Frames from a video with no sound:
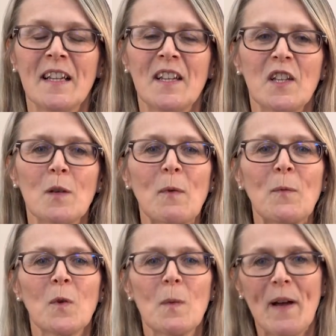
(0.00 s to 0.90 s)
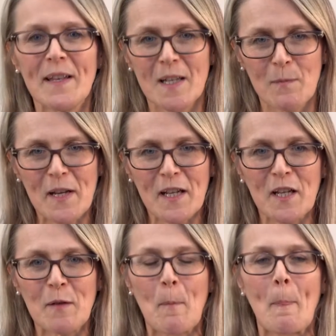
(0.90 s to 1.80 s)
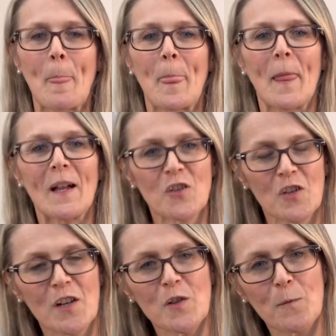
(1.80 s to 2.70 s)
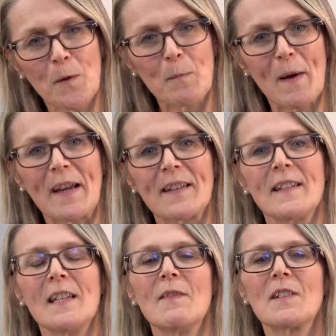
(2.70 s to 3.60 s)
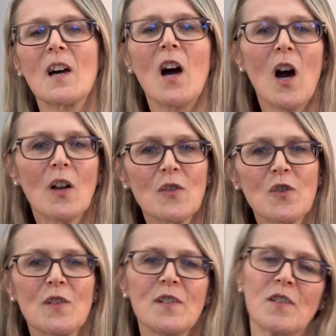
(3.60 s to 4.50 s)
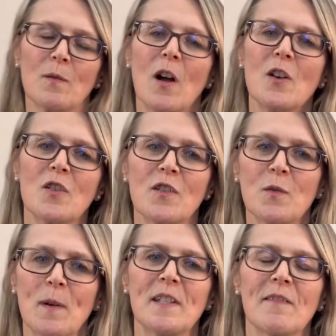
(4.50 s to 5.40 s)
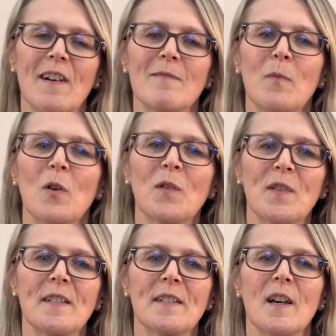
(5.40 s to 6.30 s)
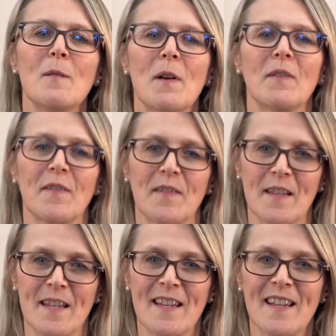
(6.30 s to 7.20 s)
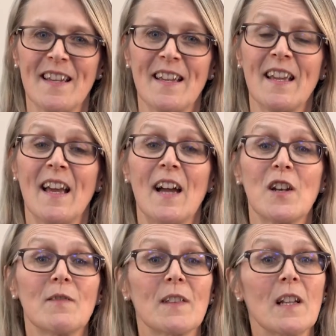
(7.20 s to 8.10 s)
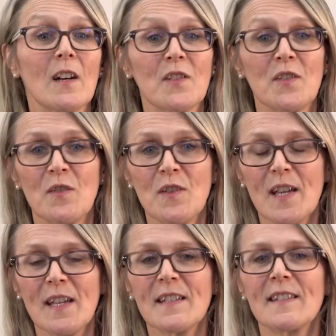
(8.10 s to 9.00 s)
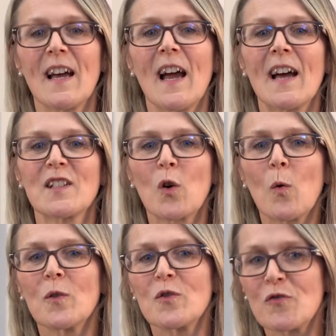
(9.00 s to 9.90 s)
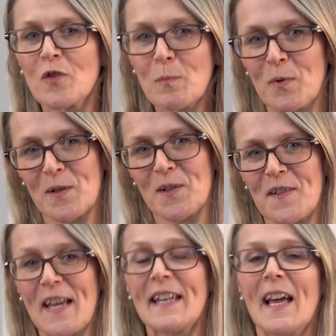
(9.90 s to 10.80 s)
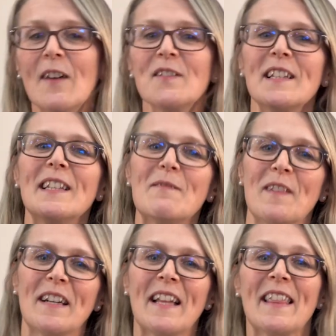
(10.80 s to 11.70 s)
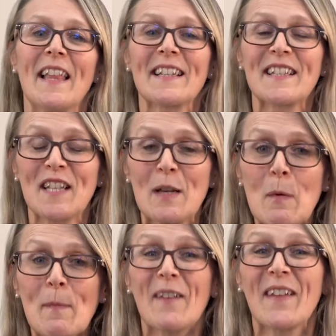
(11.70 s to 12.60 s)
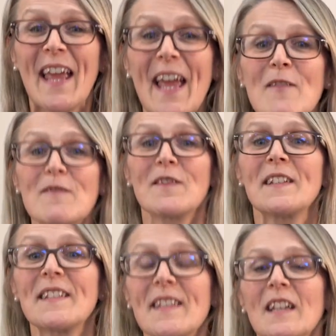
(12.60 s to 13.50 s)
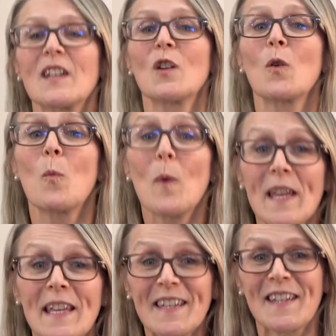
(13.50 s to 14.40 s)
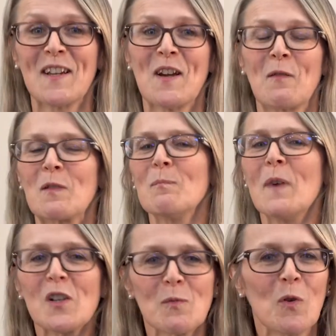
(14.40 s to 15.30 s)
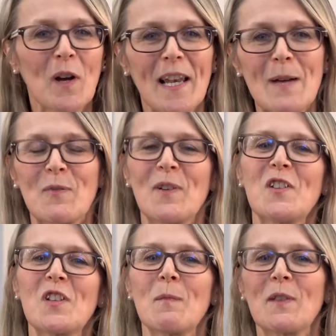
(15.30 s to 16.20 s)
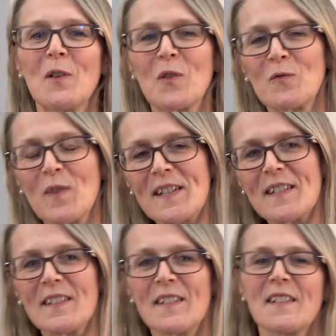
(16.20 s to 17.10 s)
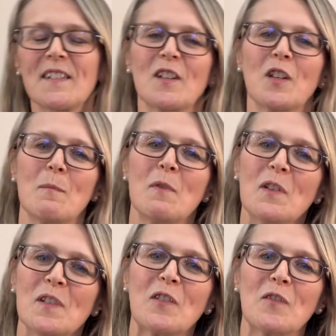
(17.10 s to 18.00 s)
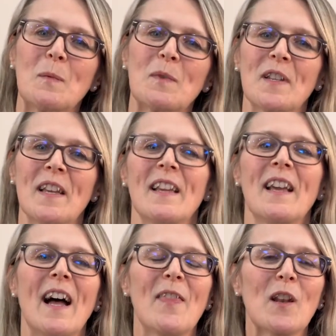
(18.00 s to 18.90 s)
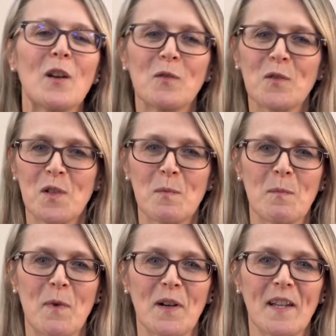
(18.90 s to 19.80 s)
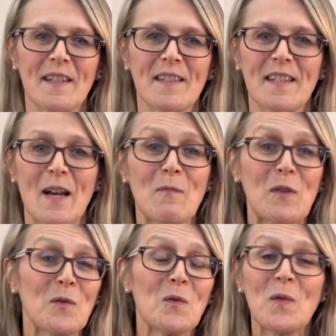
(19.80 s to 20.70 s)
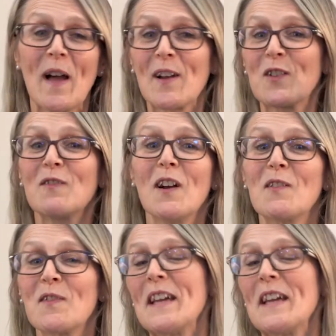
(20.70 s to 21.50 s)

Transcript: You know, before the pandemic, that church food bank delivered 100 to 125 boxes a month. And over the last 2 years, that has quadrupled. They now deliver that same amount every single week, with much more collaboration with local residents and community groups and the local supermarkets. And with all that growth,